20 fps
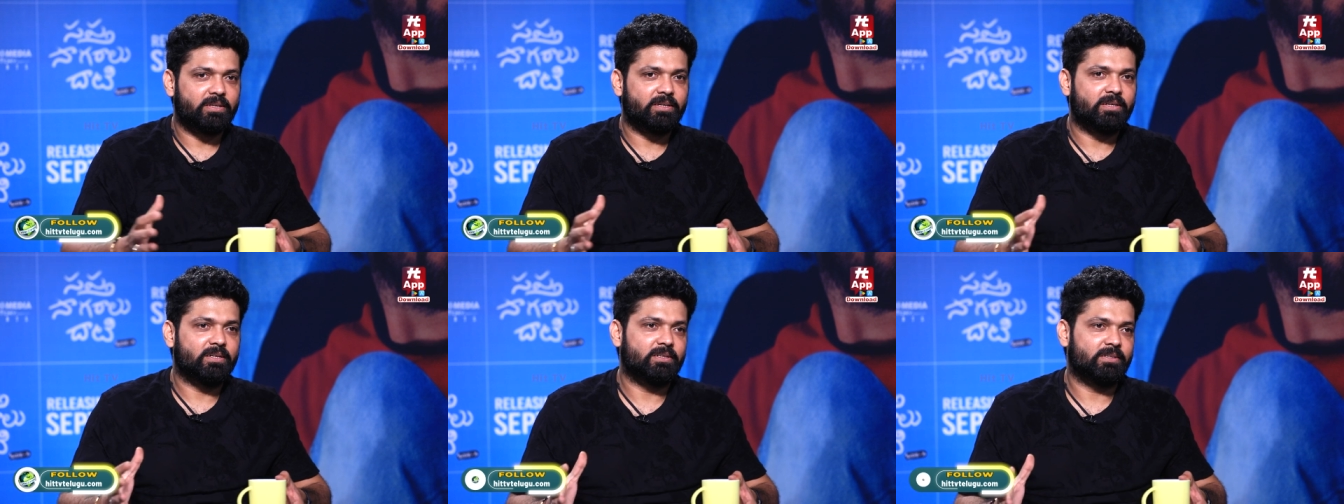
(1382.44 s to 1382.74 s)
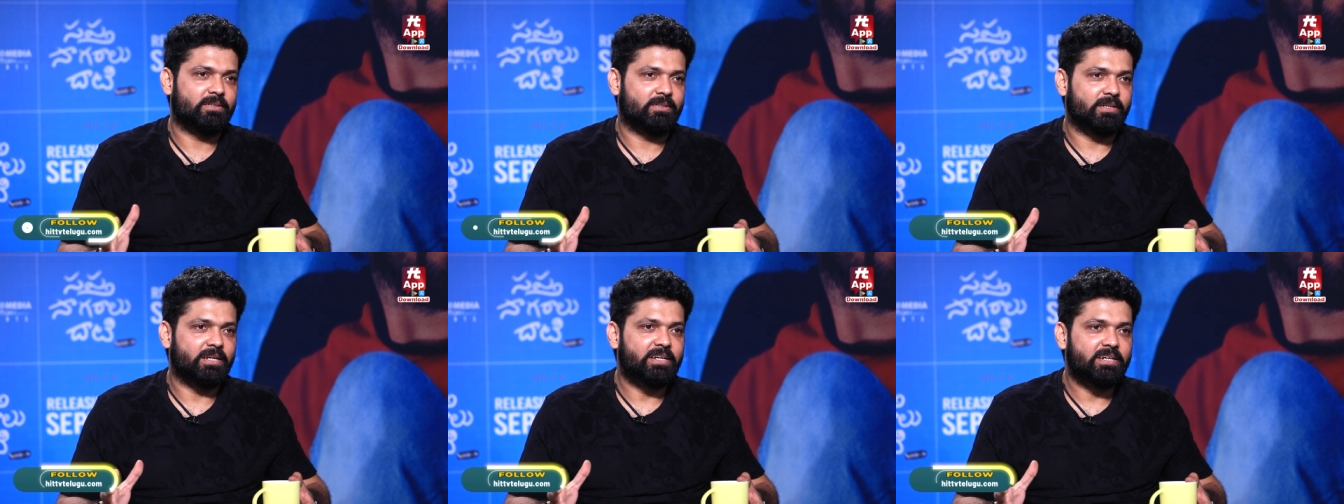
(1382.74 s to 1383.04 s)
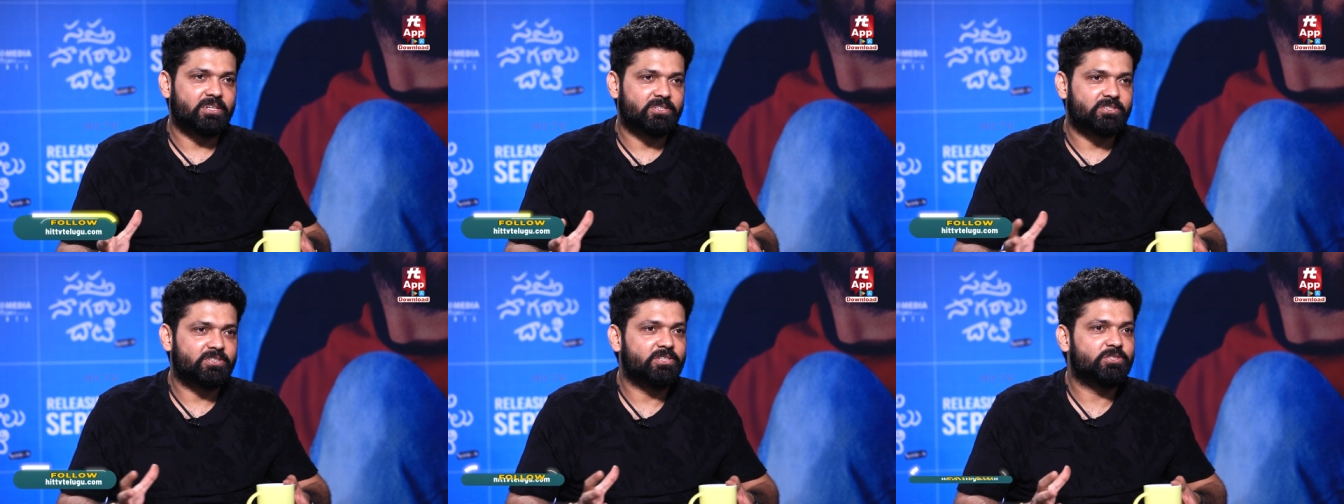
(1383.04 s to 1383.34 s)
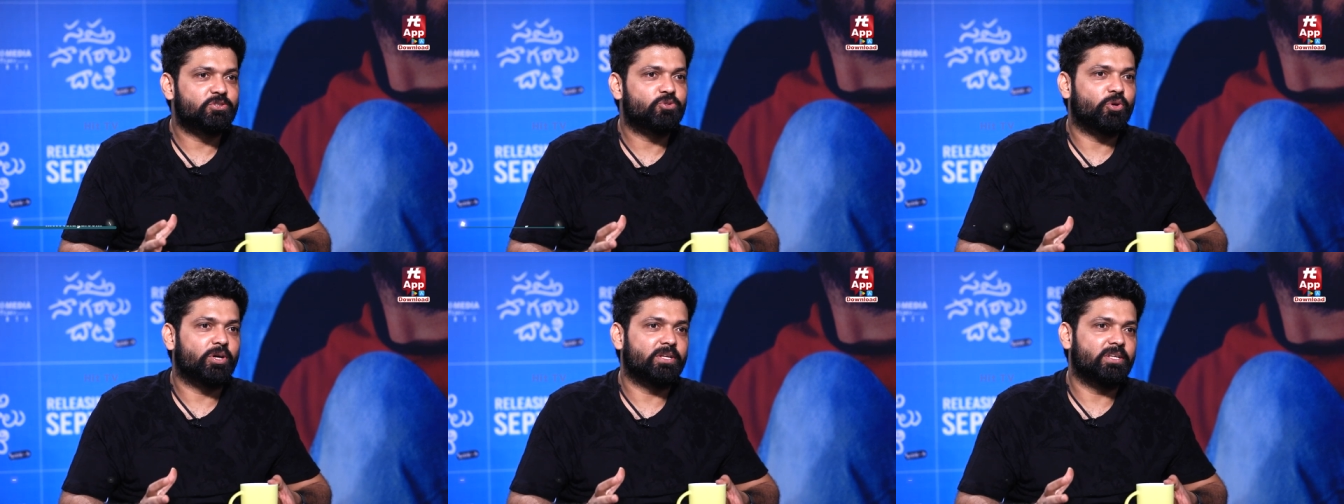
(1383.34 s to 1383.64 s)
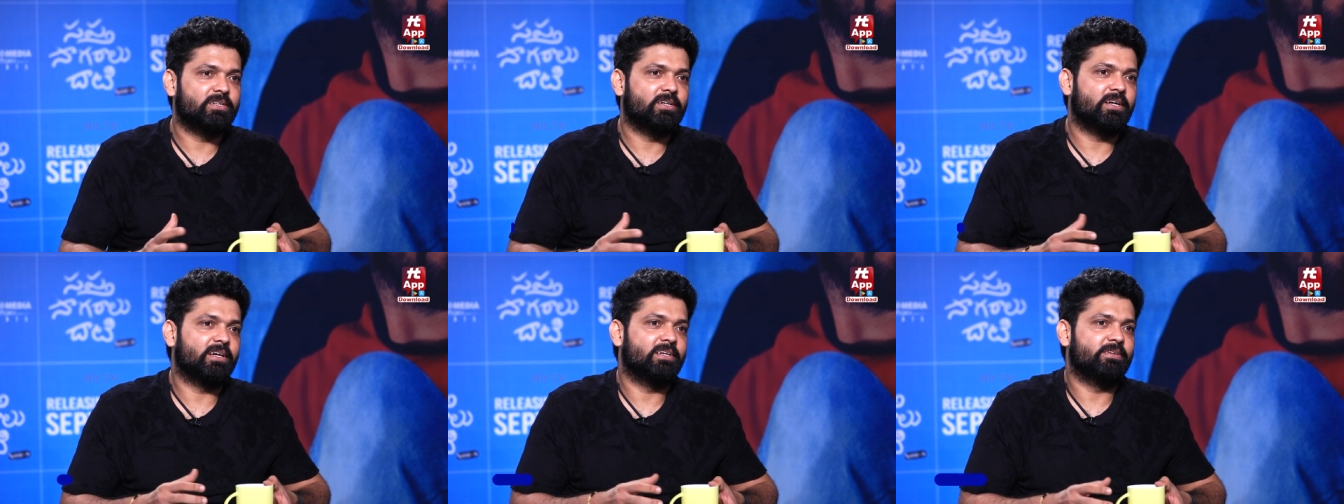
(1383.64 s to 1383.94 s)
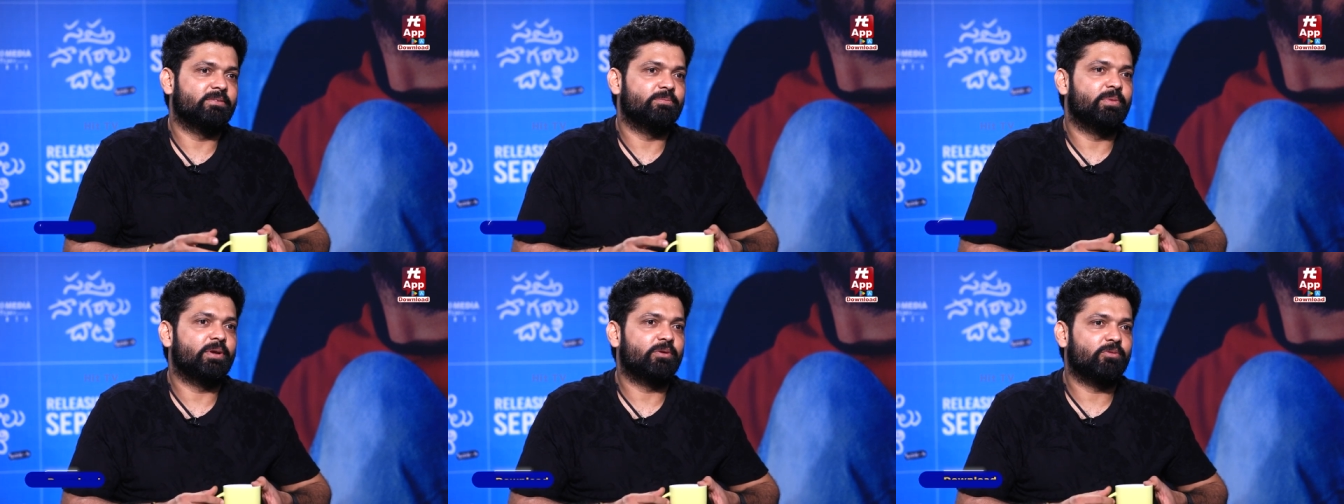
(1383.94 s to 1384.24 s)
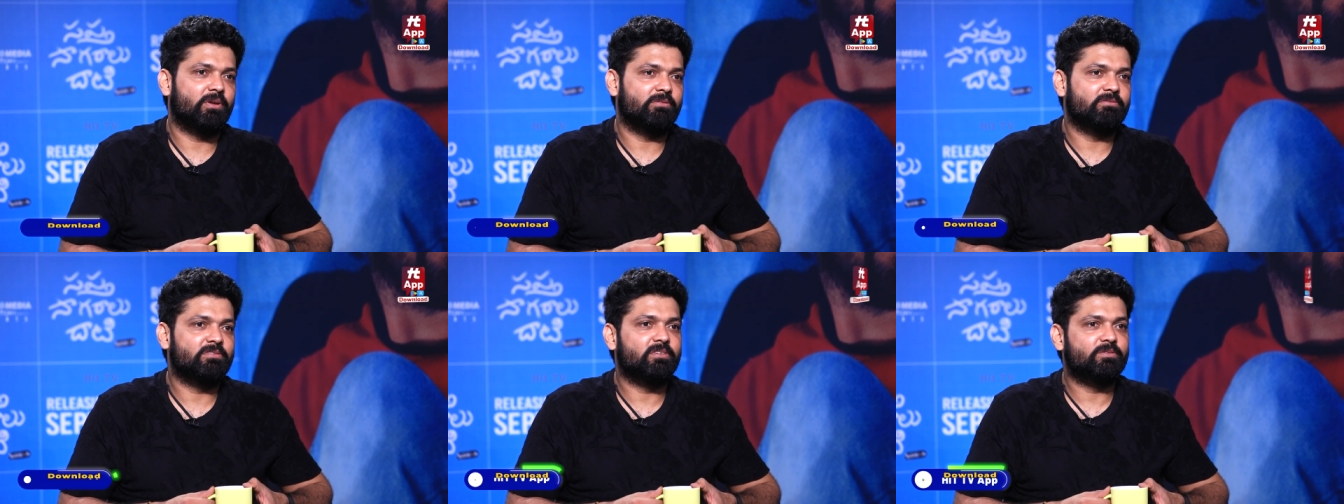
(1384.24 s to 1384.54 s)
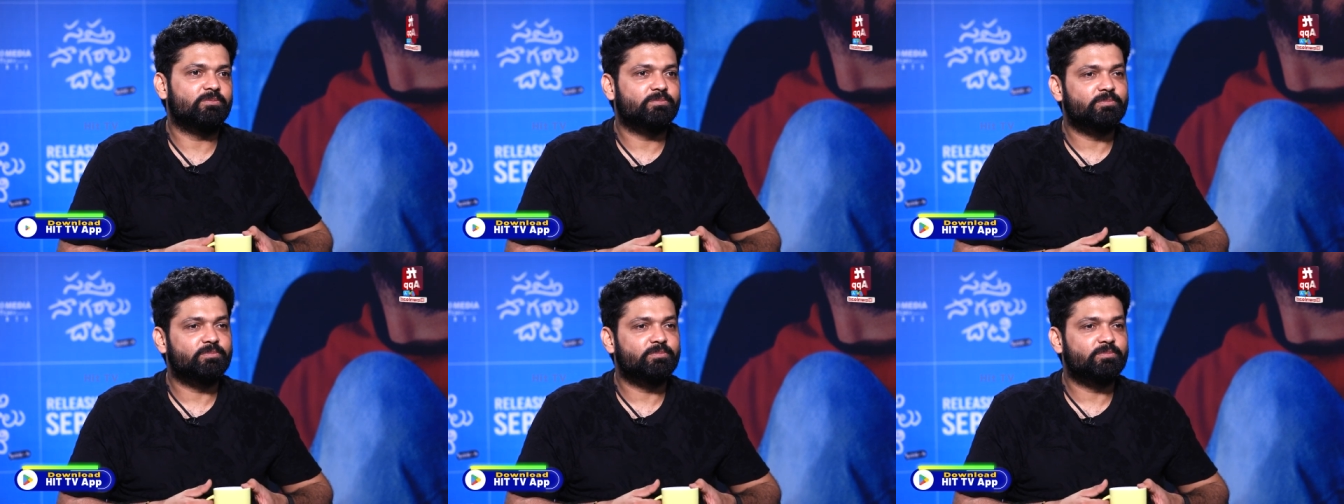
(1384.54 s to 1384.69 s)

uh, industries together and make one film.